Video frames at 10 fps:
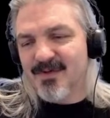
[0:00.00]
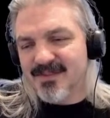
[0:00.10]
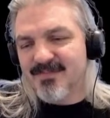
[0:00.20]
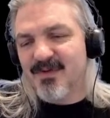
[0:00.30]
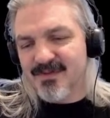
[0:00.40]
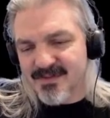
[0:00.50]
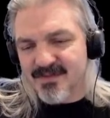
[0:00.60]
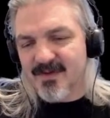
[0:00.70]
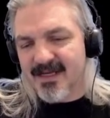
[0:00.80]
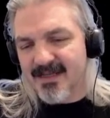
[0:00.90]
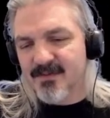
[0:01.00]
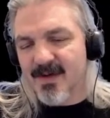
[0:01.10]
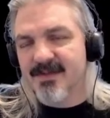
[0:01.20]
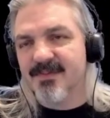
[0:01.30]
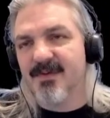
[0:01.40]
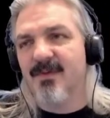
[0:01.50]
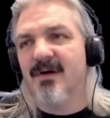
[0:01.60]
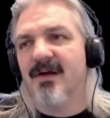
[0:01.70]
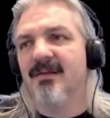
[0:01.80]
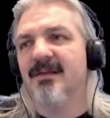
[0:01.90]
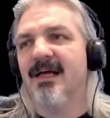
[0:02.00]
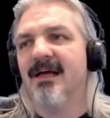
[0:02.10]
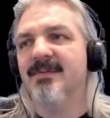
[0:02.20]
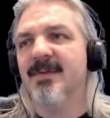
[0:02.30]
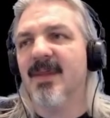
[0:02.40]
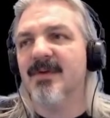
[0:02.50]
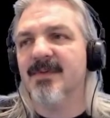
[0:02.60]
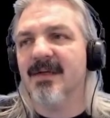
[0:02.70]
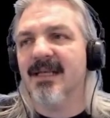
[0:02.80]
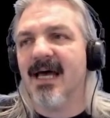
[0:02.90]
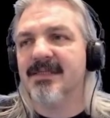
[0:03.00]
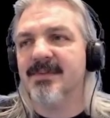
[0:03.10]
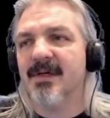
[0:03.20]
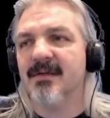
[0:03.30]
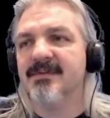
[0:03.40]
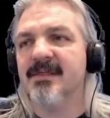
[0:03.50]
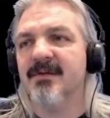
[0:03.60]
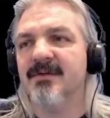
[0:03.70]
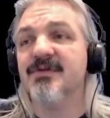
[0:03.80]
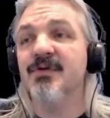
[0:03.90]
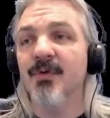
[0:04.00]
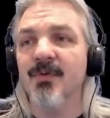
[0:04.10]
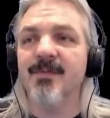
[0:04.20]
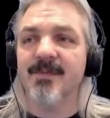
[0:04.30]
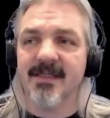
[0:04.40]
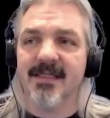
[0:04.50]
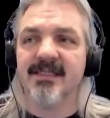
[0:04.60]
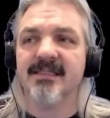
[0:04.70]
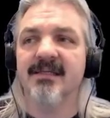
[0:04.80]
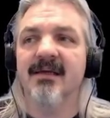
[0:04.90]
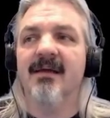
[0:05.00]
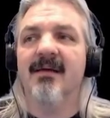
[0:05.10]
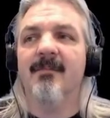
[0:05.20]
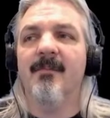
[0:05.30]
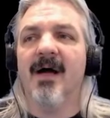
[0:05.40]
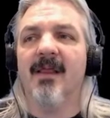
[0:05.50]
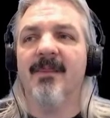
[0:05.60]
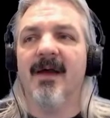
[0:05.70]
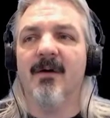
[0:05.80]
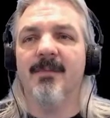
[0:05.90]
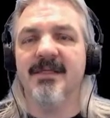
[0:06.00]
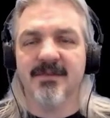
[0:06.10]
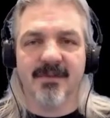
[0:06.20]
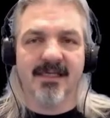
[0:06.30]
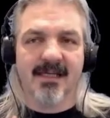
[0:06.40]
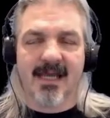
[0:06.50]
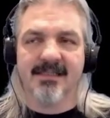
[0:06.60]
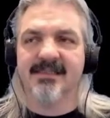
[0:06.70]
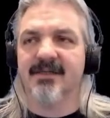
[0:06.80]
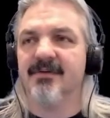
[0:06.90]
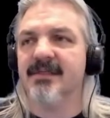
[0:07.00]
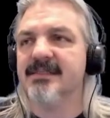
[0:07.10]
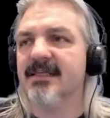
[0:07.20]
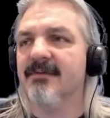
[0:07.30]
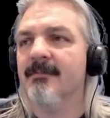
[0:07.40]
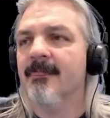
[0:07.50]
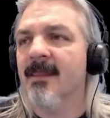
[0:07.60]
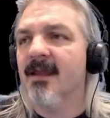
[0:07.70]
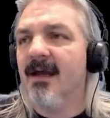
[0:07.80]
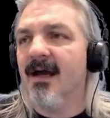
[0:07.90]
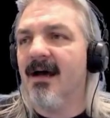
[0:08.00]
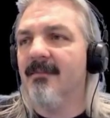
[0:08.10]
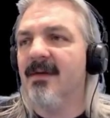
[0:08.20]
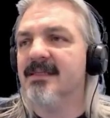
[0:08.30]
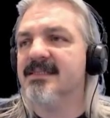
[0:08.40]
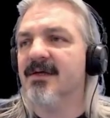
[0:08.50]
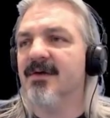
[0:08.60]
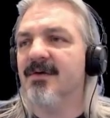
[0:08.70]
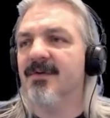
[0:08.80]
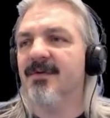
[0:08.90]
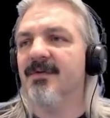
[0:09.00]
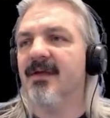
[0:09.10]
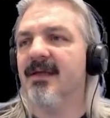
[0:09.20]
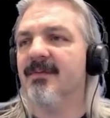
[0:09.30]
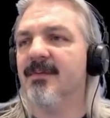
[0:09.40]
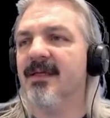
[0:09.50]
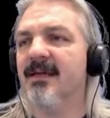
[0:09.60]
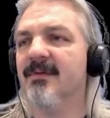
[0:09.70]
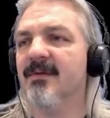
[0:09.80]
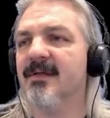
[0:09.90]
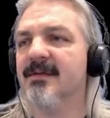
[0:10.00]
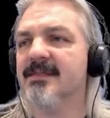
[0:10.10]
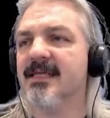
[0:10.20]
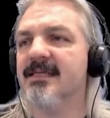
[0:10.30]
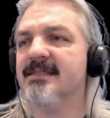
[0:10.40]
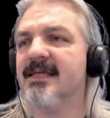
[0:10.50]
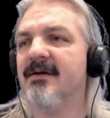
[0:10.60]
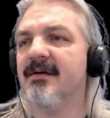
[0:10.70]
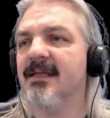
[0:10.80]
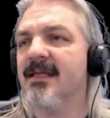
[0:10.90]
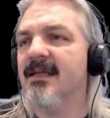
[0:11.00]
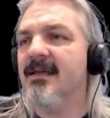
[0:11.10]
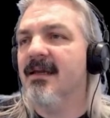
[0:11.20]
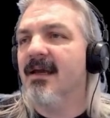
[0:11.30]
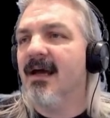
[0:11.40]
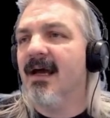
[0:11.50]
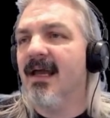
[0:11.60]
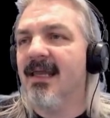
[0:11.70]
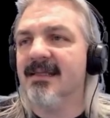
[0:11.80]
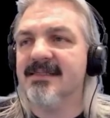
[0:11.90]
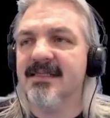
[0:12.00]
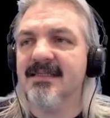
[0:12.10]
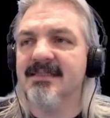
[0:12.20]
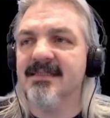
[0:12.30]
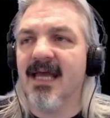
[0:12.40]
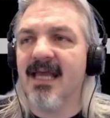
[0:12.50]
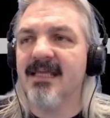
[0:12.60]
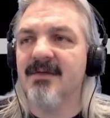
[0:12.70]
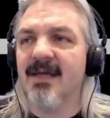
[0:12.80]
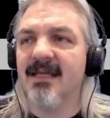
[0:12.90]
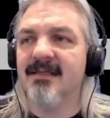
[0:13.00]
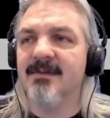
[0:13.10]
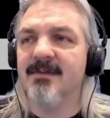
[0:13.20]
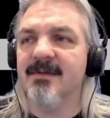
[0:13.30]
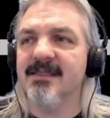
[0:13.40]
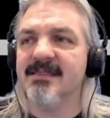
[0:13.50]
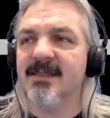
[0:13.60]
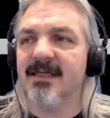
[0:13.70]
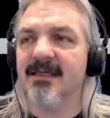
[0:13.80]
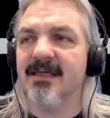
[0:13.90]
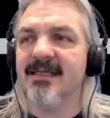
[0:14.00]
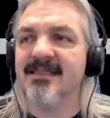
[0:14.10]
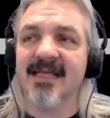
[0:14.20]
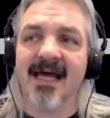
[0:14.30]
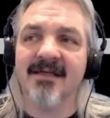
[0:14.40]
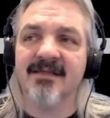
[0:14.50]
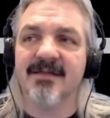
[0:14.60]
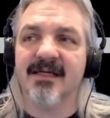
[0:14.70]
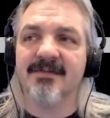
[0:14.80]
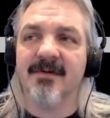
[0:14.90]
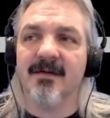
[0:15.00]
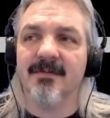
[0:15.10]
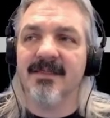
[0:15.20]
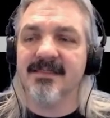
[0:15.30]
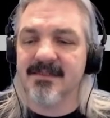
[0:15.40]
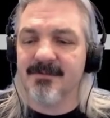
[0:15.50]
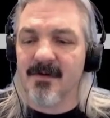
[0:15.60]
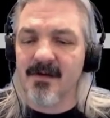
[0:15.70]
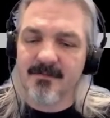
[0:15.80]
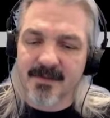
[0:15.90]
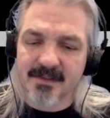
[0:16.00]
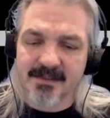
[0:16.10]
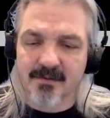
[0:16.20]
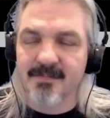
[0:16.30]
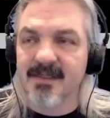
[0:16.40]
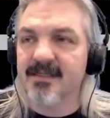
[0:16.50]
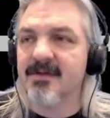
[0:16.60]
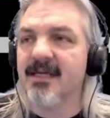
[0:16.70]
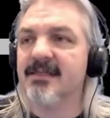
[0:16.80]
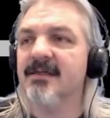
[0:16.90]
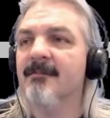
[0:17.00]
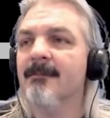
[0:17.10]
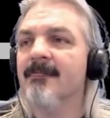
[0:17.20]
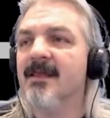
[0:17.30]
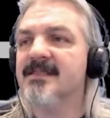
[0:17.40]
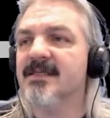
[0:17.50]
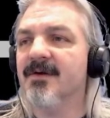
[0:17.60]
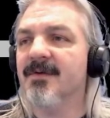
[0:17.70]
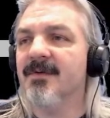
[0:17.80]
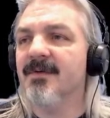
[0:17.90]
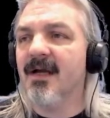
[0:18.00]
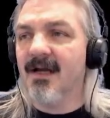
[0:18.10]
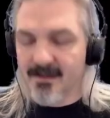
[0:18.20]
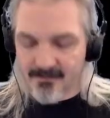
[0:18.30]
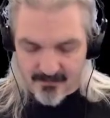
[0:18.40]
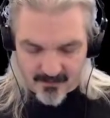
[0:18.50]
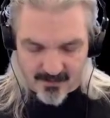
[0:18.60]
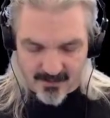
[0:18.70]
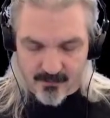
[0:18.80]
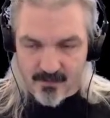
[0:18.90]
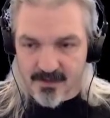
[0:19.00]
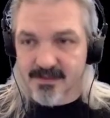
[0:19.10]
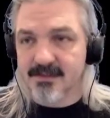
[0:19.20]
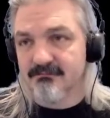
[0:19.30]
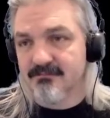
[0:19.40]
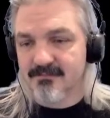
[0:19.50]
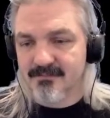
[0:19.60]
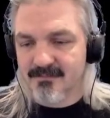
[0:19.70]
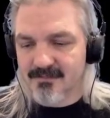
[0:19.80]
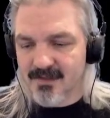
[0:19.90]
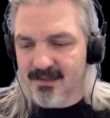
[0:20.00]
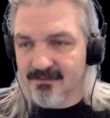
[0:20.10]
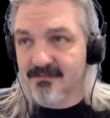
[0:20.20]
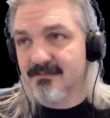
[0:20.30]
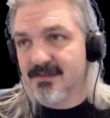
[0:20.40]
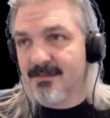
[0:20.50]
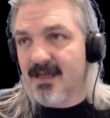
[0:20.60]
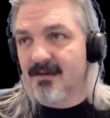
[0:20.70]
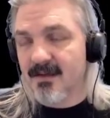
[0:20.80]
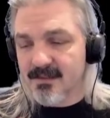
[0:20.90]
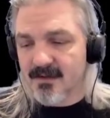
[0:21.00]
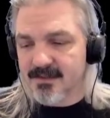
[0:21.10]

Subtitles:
and pull, you still might have to wait for a while for those very large files to finish, but they'll be doing it asynchronously. So if we have a look at the status currently, it says, hey, you added this thing is an untracked file. There's this file, but it's not being tracked. So I would, in command line, I'd